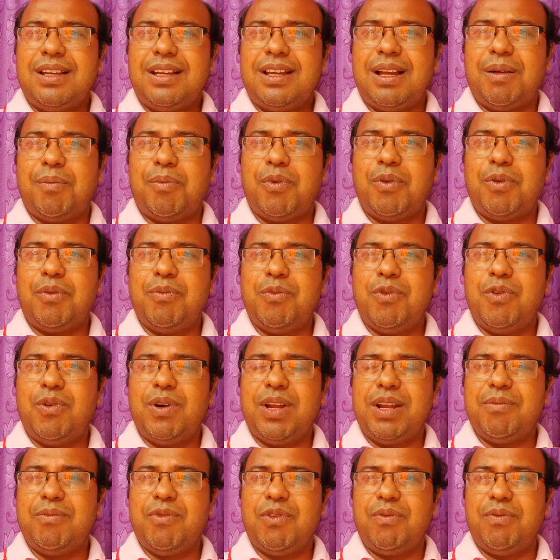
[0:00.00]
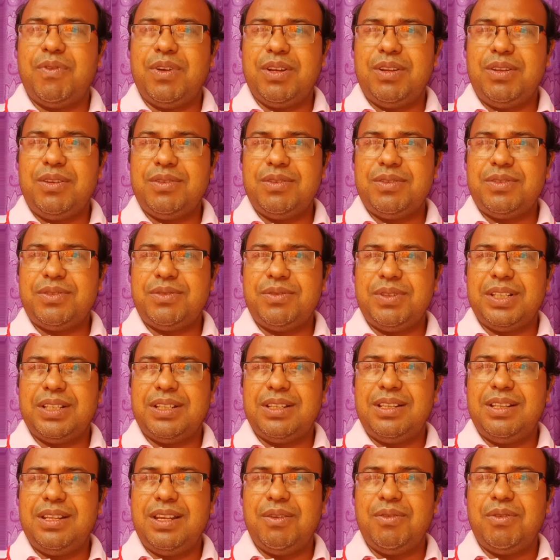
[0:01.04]
upload more and more videos with
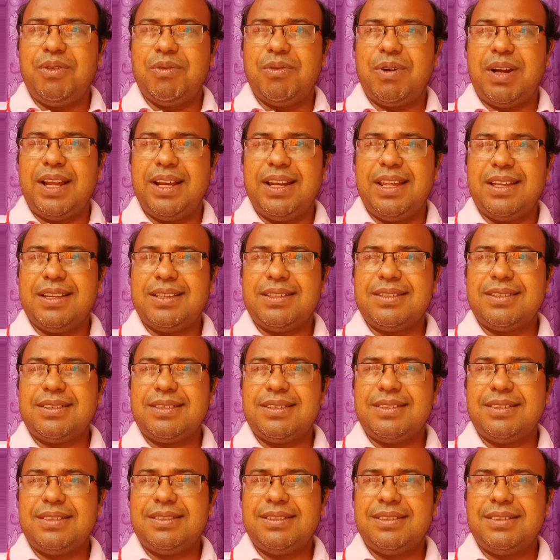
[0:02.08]
new ideas.